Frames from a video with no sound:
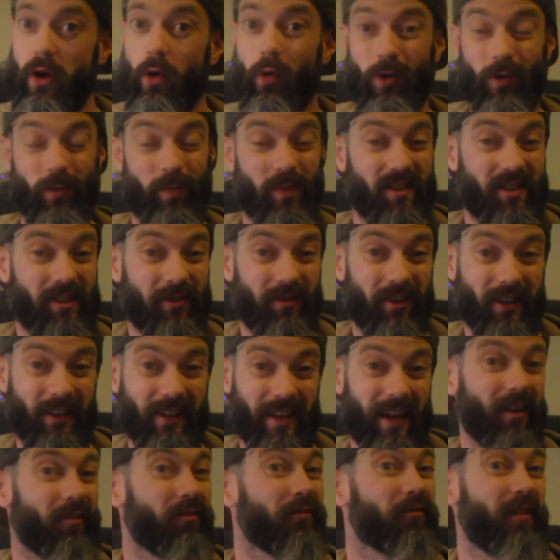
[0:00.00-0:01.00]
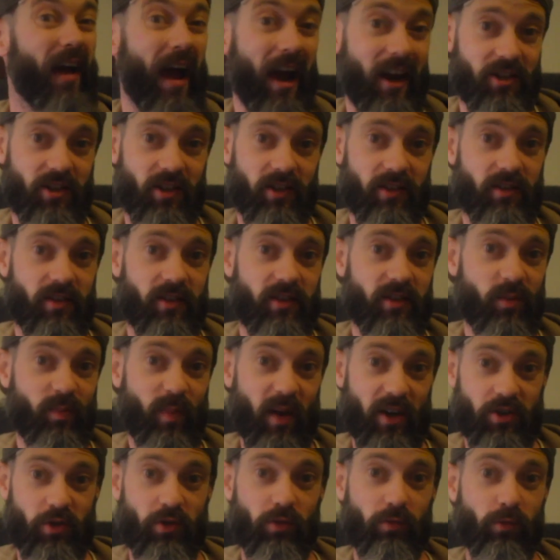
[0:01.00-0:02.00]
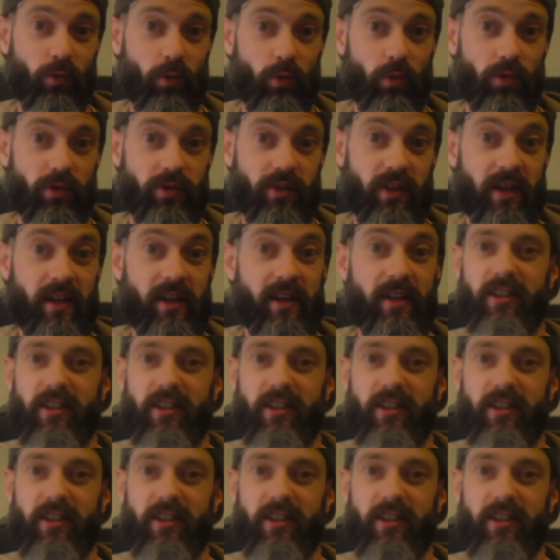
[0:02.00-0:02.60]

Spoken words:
or specifically a faction's special rules,